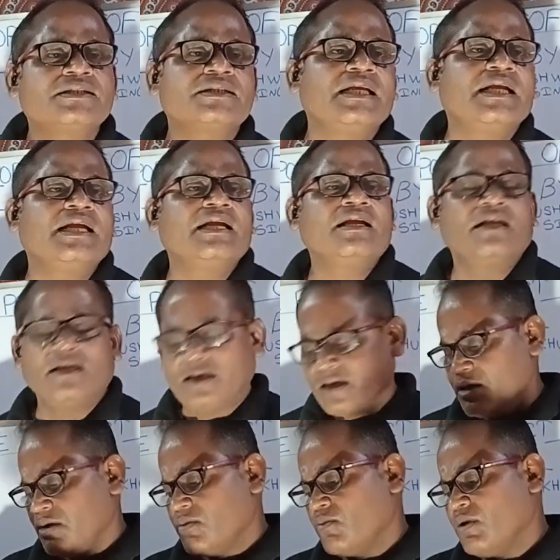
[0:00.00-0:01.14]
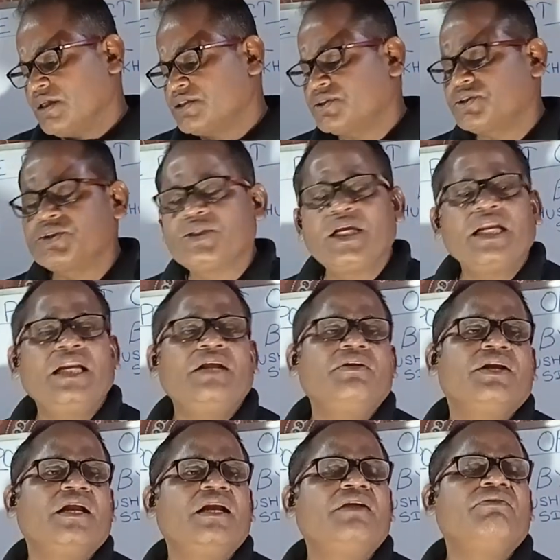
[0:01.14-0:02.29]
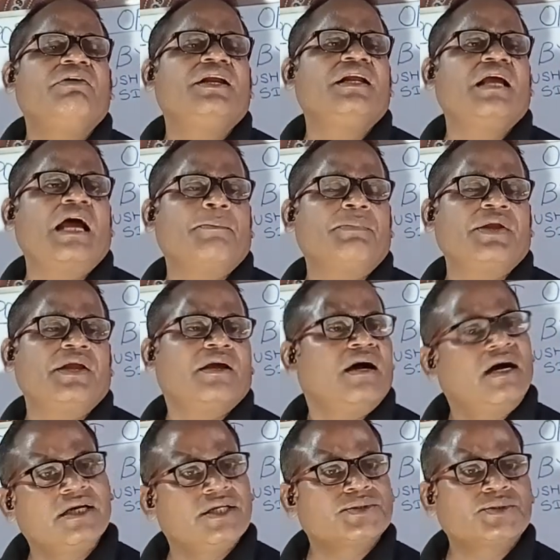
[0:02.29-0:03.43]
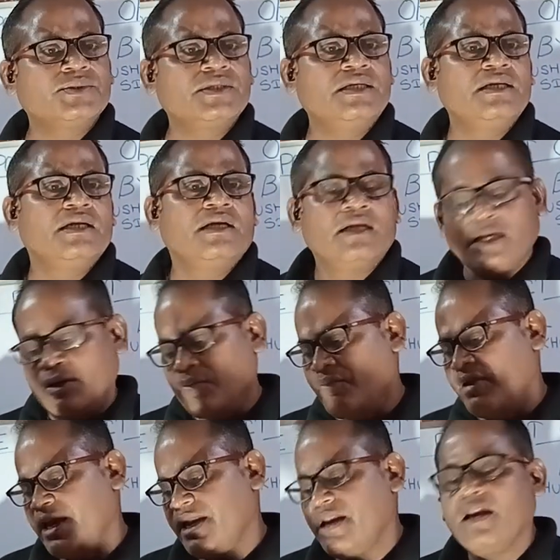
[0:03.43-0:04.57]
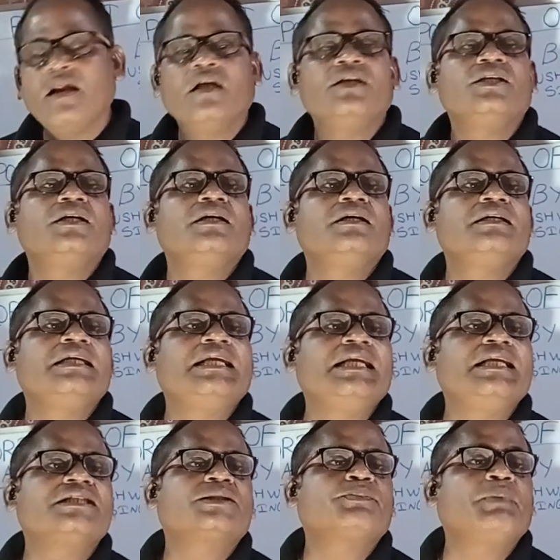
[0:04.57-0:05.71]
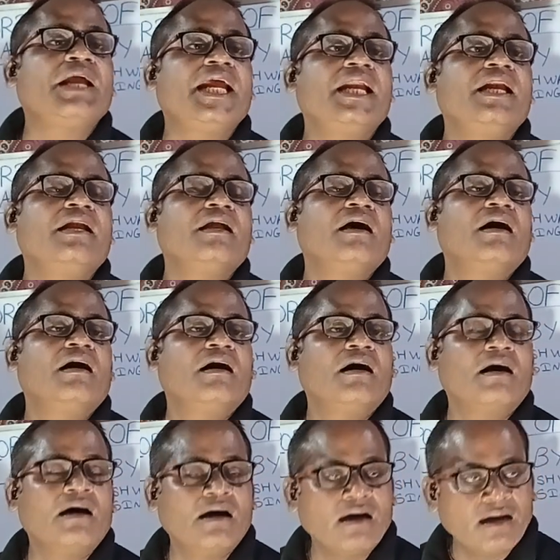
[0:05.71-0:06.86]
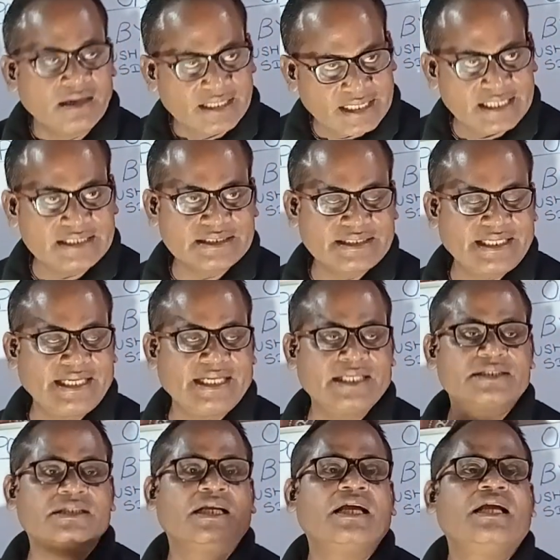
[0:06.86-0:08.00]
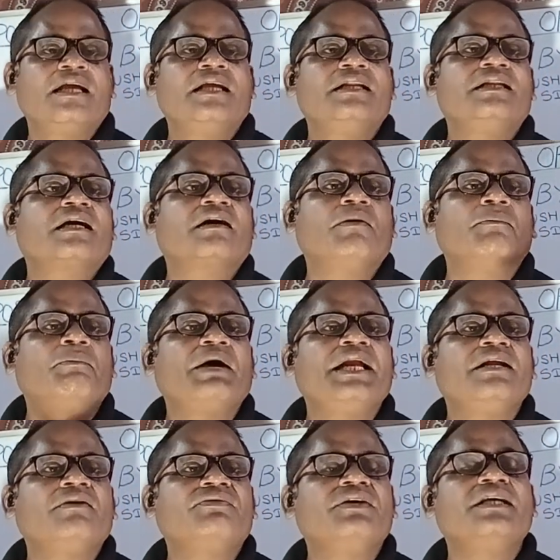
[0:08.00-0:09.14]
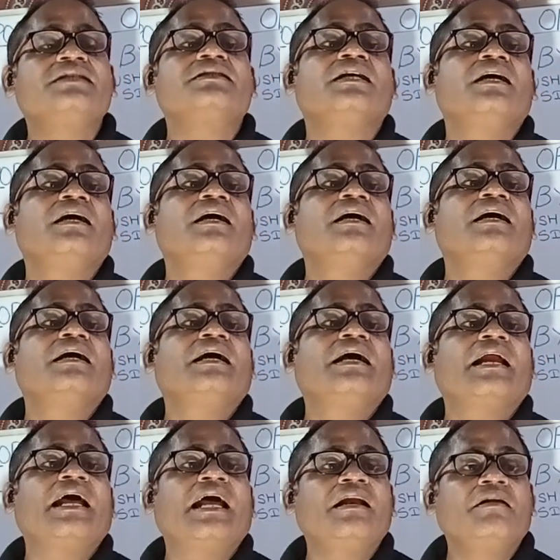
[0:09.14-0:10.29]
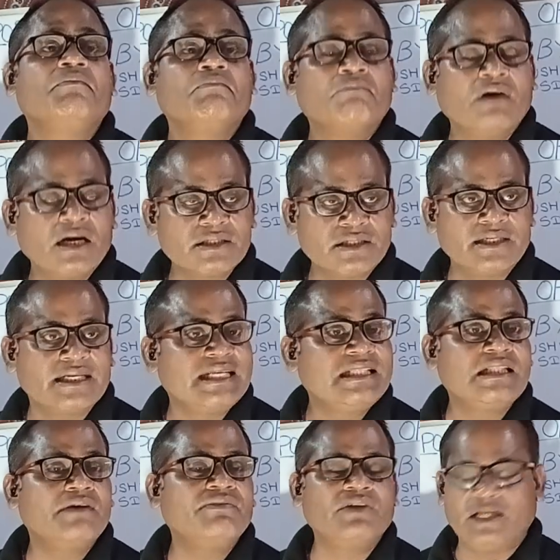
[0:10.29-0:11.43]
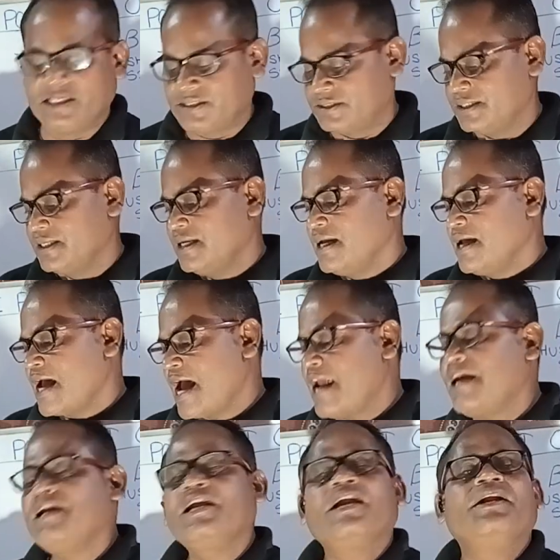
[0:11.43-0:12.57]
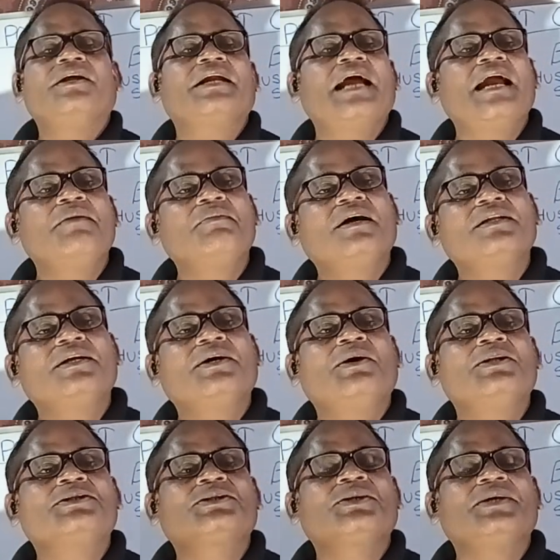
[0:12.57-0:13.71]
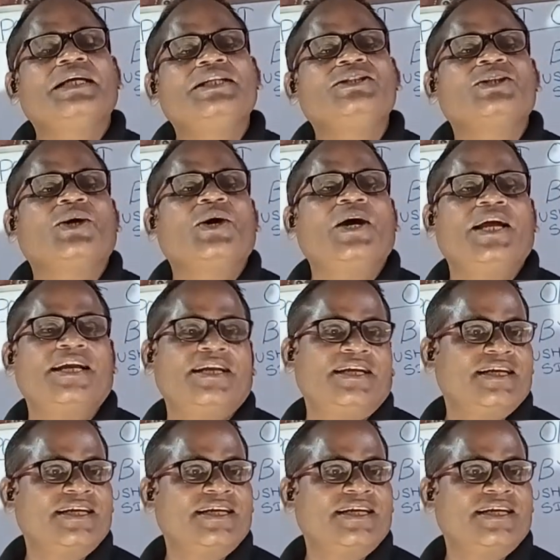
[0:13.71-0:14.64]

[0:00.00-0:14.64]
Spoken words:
Singh was really very happy. Understood? When he spent his days in the company of his grandmother in the village, and grandmother also enjoyed,